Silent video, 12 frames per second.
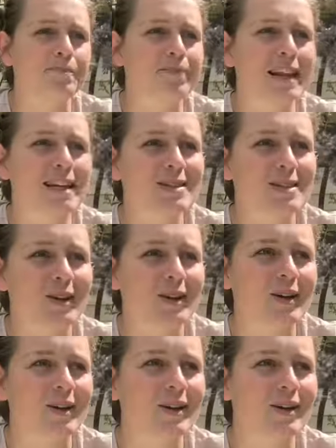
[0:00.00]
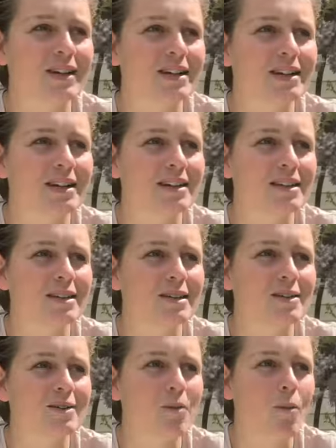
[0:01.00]
So
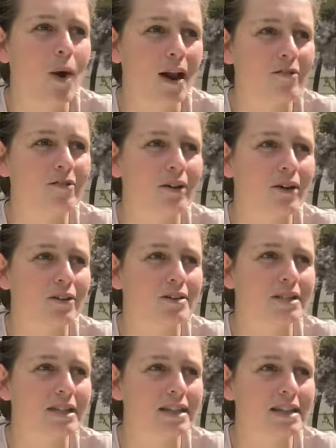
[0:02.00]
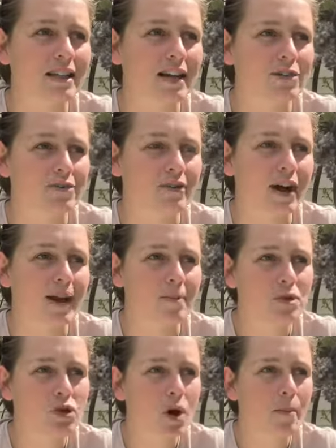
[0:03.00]
one of those is electrified at
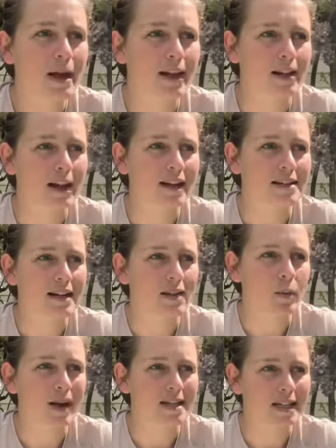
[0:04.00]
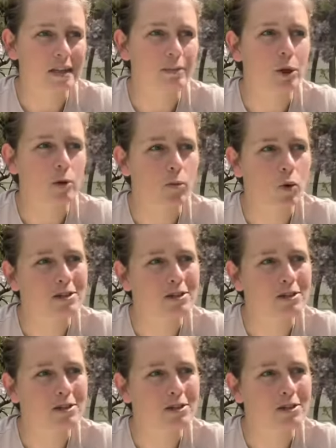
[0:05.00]
the top, and like I said, the one down the bottom was